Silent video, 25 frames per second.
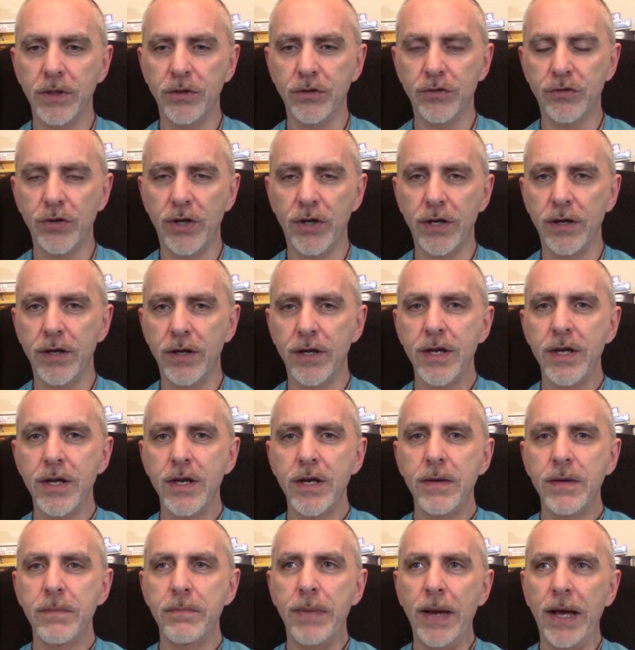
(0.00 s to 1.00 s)
you're trying to
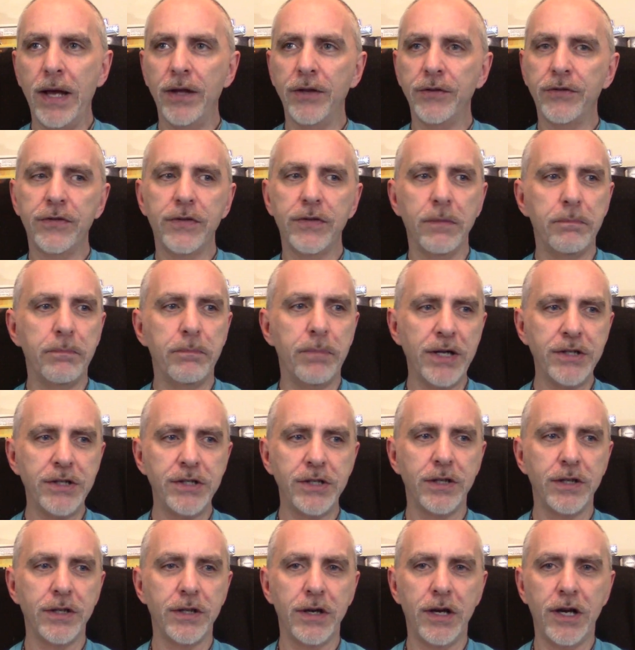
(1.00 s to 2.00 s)
balance the
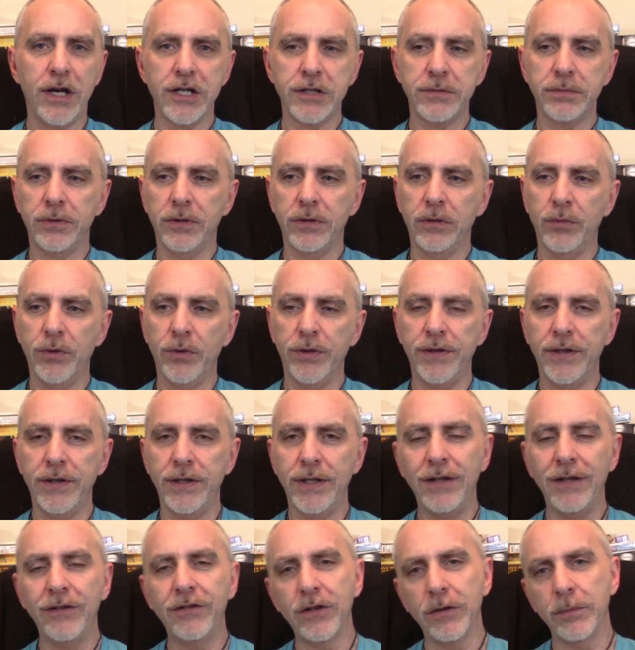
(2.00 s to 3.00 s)
budget of the hospital with the
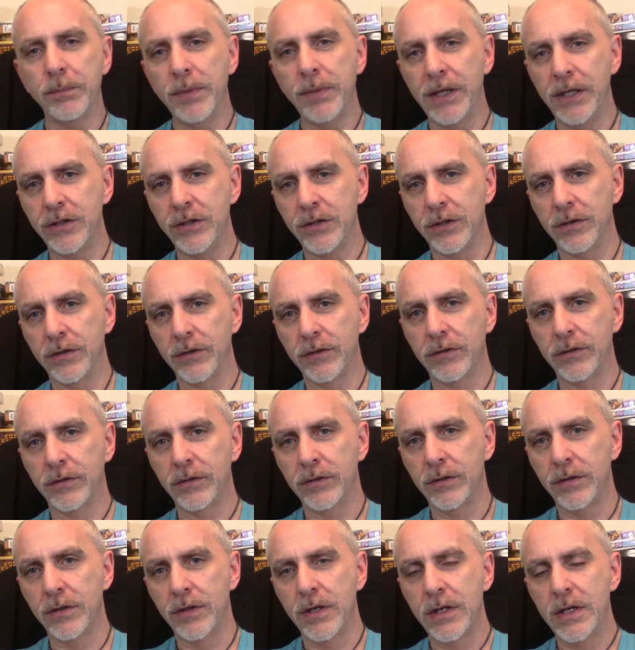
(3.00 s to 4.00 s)
needs of the patients.
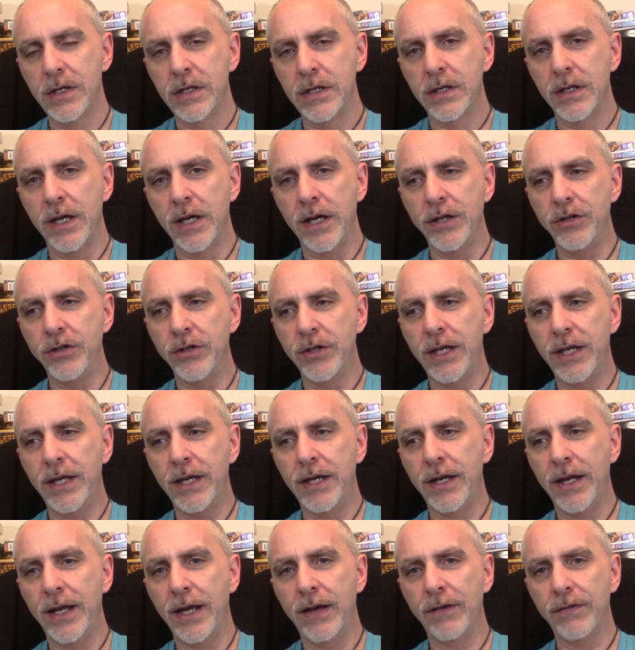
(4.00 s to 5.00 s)
And you
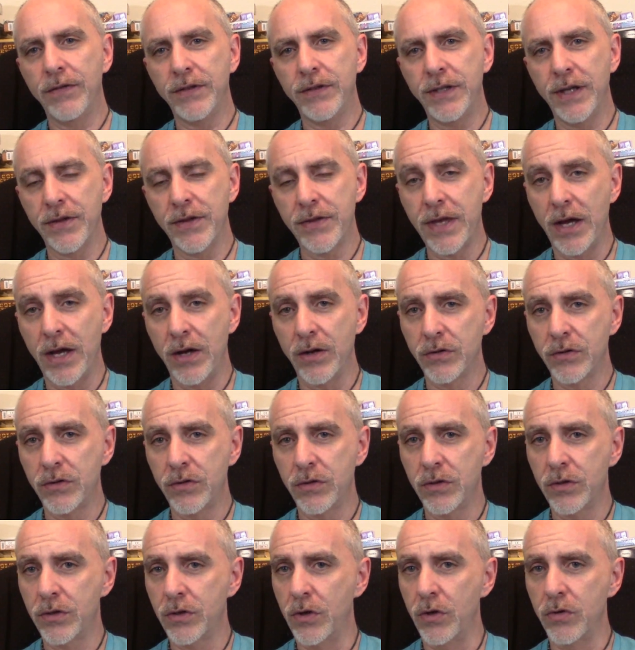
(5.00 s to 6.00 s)
can't have the death
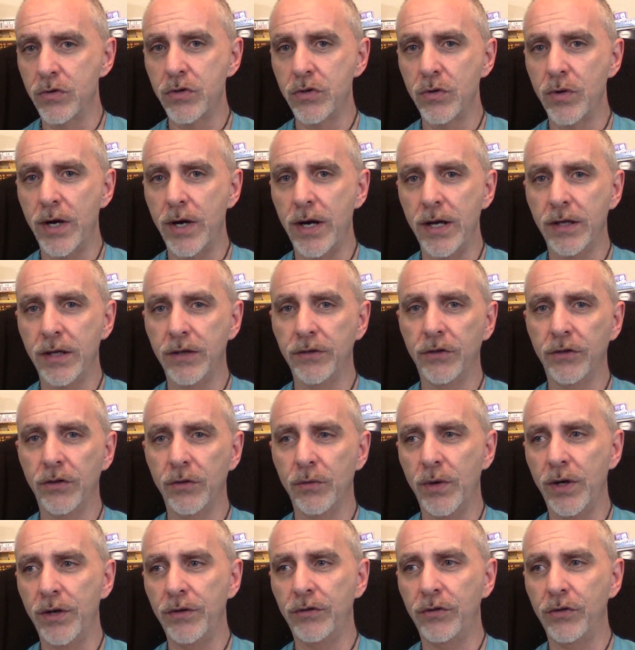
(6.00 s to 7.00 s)
count go too high because
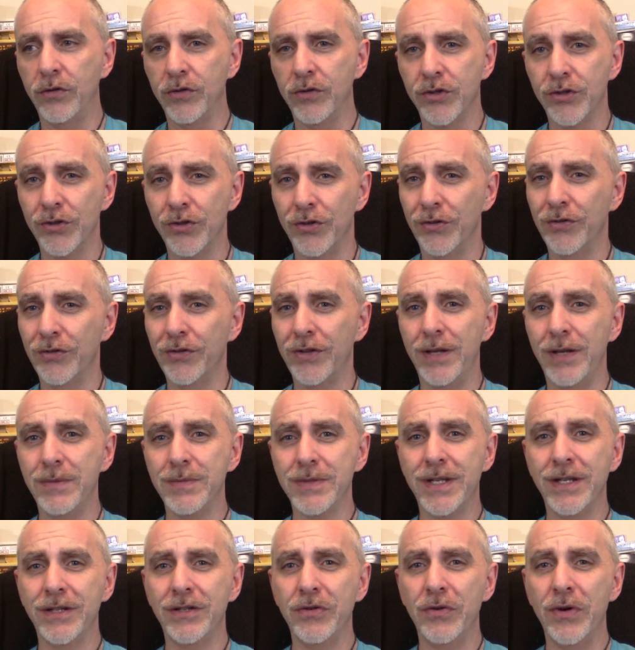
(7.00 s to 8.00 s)
otherwise your insurance
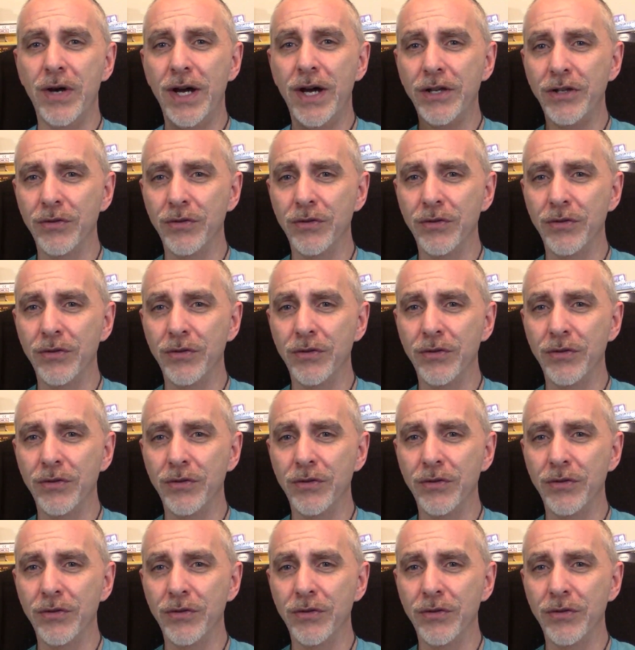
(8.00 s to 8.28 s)
claims get too high and you